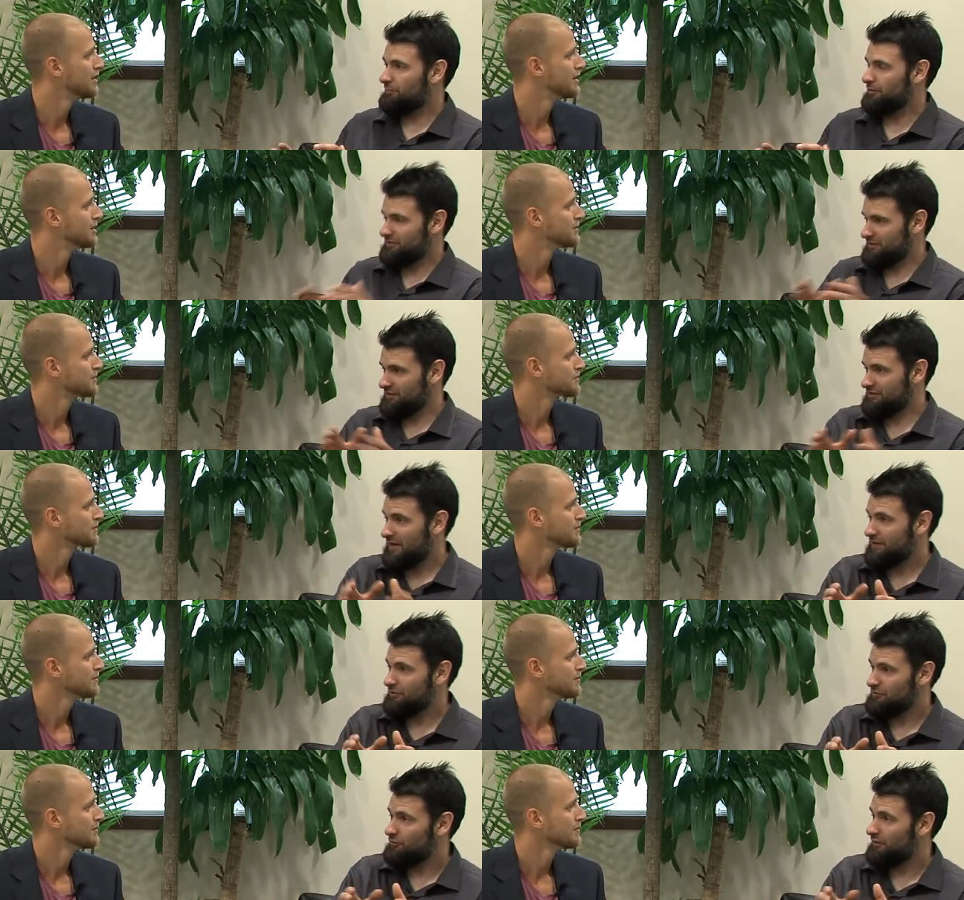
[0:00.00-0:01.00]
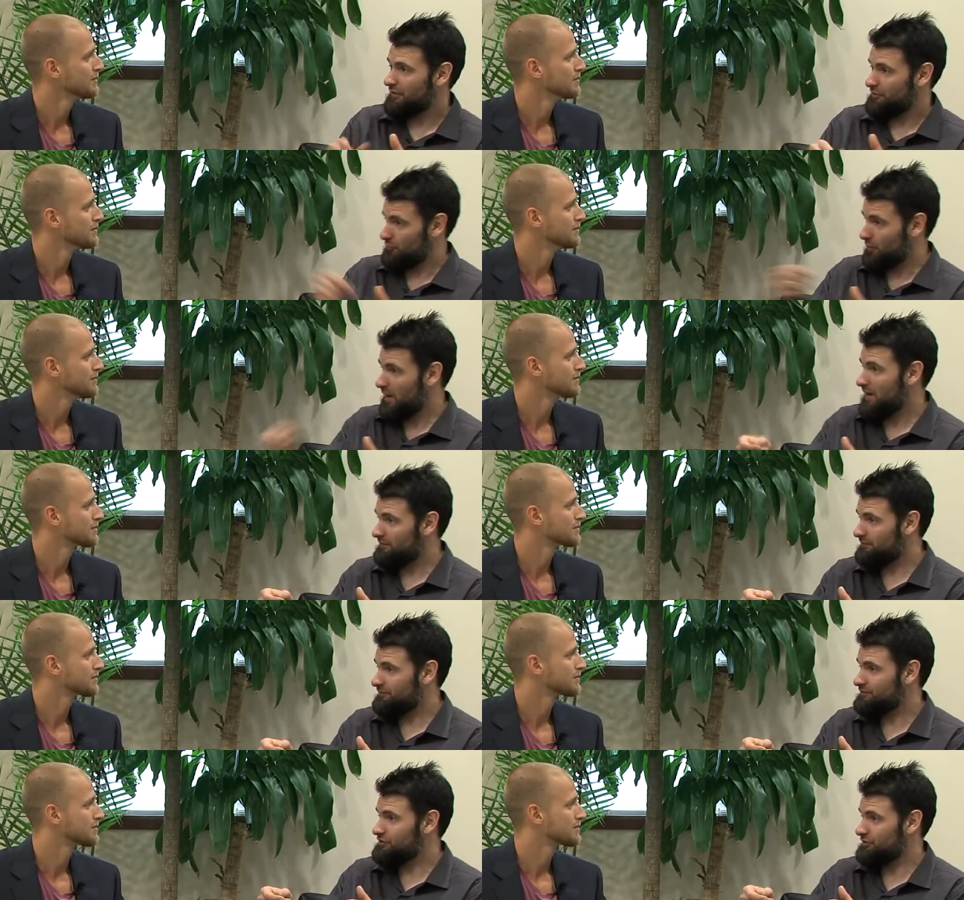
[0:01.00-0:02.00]
Speaker 1: but it's exciting too that your
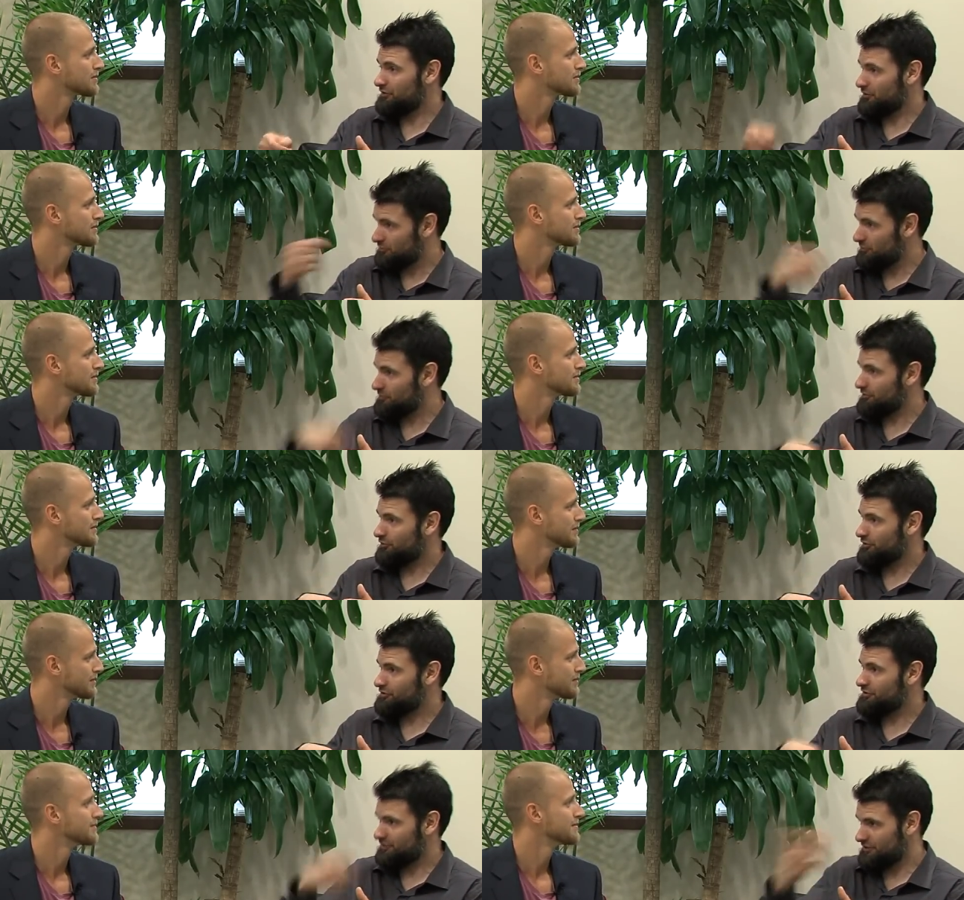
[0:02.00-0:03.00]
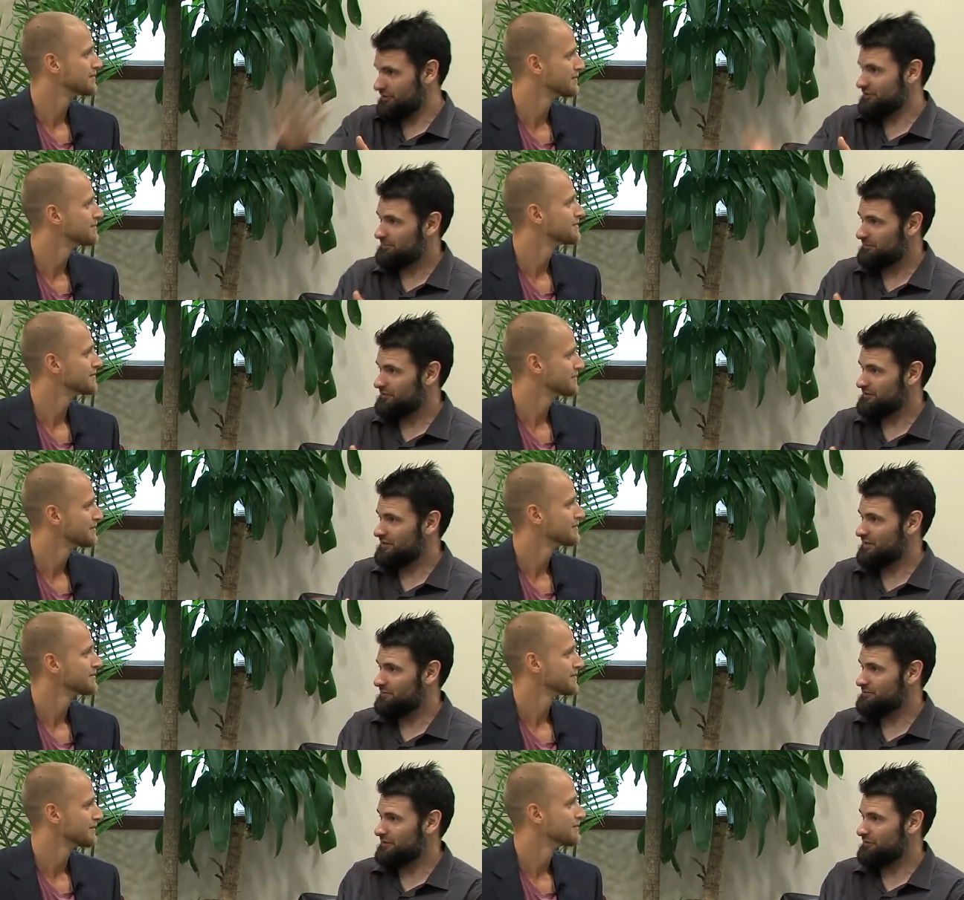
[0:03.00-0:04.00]
wife, she also was a Christian, she accepted
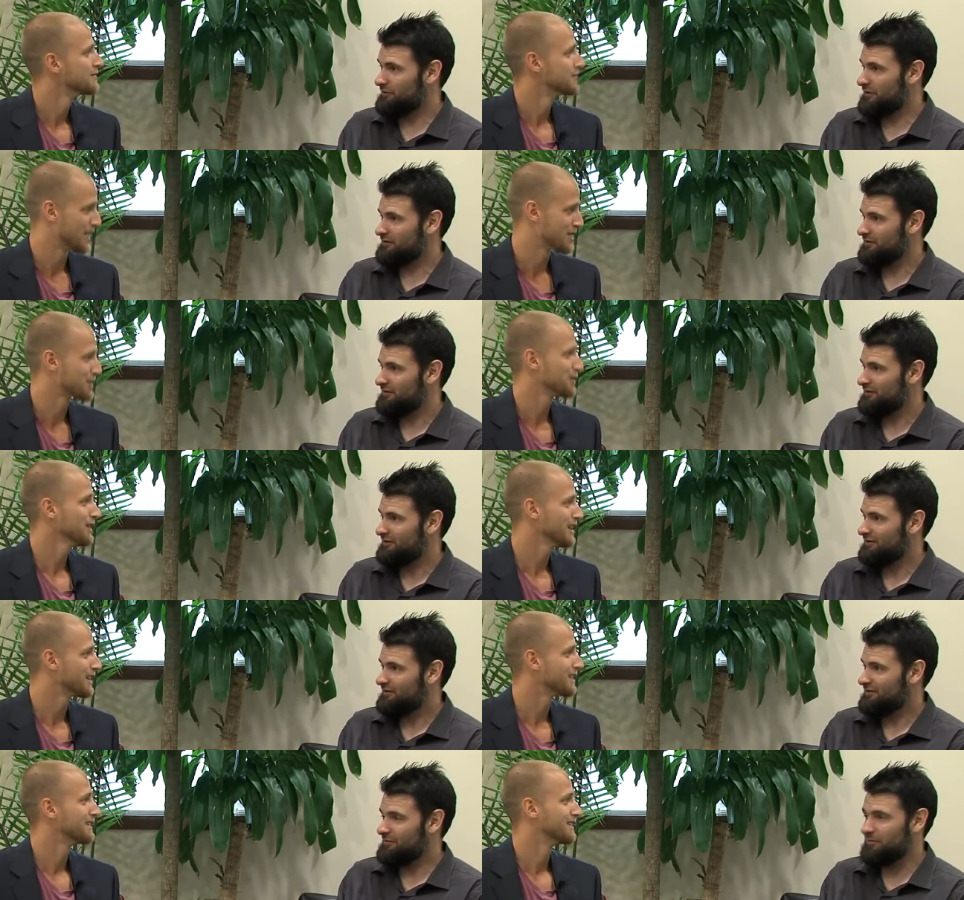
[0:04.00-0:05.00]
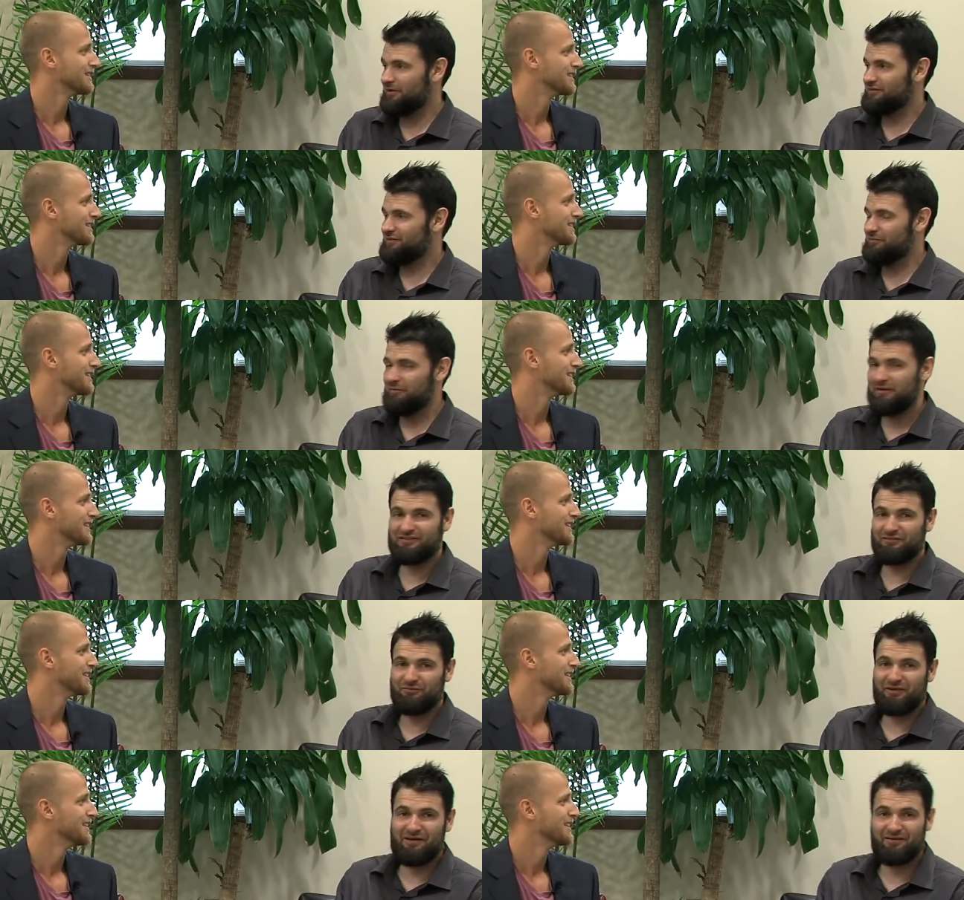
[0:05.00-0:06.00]
Islam, is that correct? That's correct. Amazing,
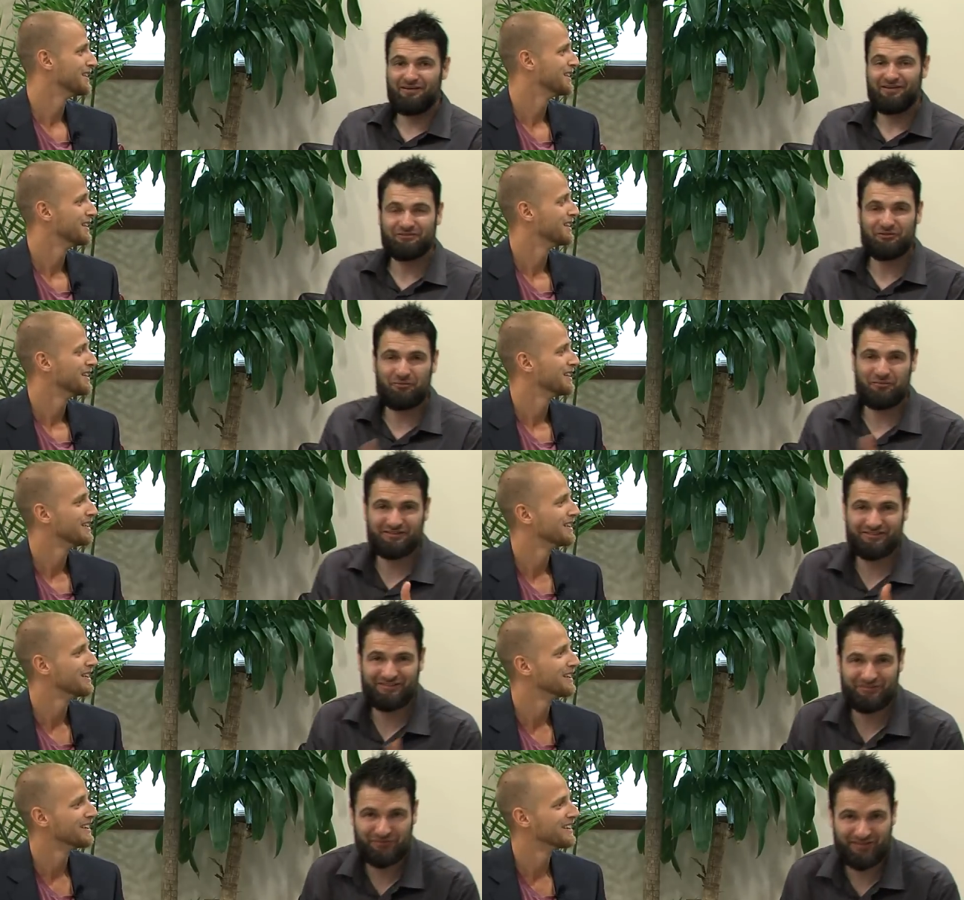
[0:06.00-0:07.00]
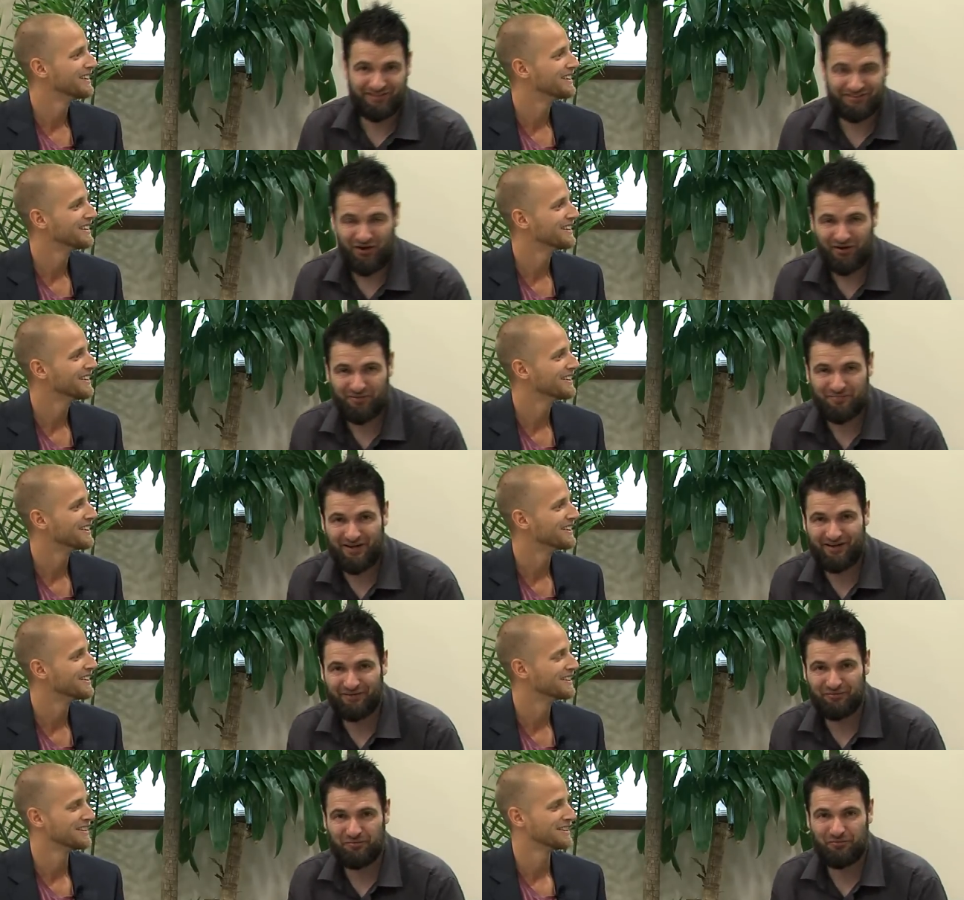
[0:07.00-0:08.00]
amazing. We got so much to uh, talk
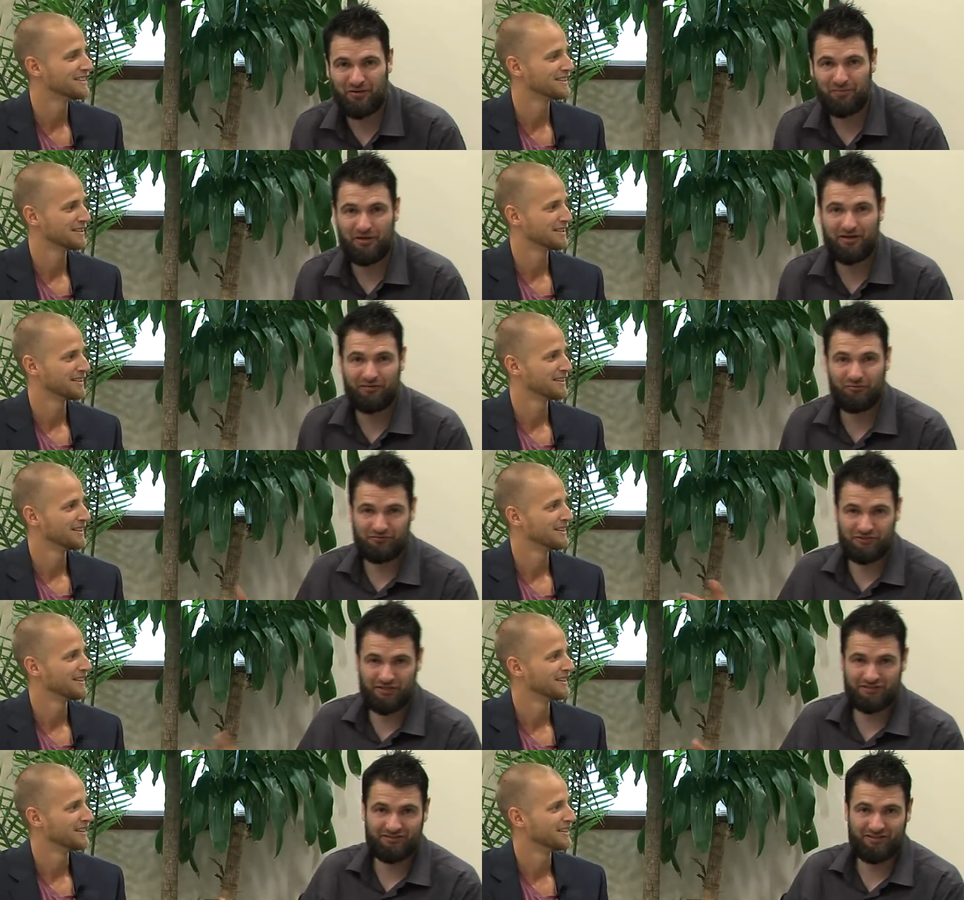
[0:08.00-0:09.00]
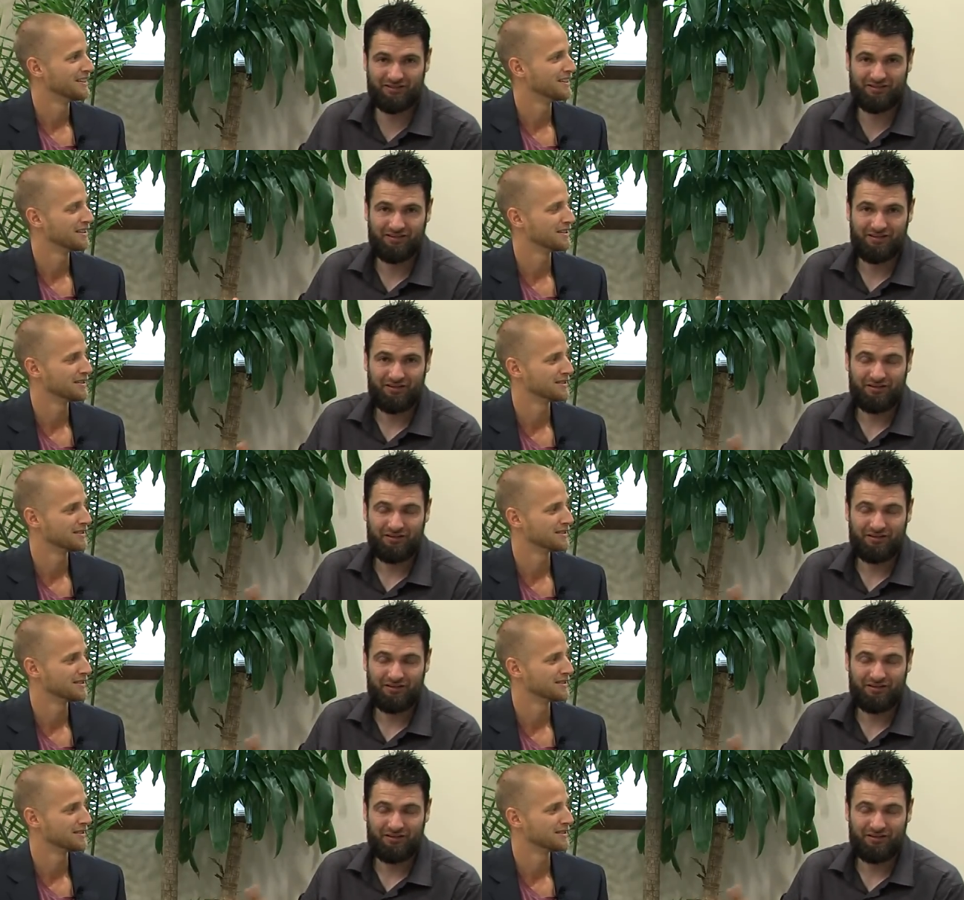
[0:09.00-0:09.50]
about. We'll be right back with Justin.